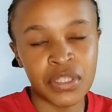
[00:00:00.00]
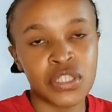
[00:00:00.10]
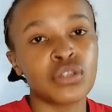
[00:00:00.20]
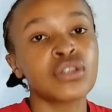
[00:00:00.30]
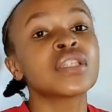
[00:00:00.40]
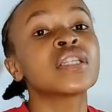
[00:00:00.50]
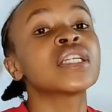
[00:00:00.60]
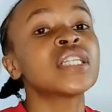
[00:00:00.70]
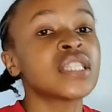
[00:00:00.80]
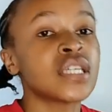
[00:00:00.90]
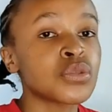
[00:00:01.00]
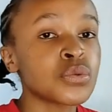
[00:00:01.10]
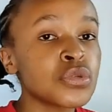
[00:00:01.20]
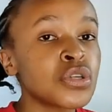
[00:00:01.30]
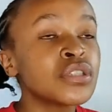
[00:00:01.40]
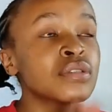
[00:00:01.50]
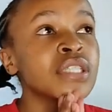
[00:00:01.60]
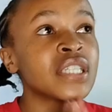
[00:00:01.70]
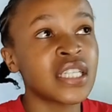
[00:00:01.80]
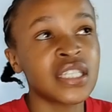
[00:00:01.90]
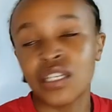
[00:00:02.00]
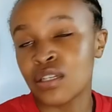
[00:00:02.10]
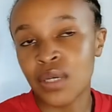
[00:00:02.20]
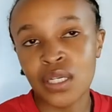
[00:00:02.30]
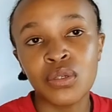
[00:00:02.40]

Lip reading: Don't trust anyone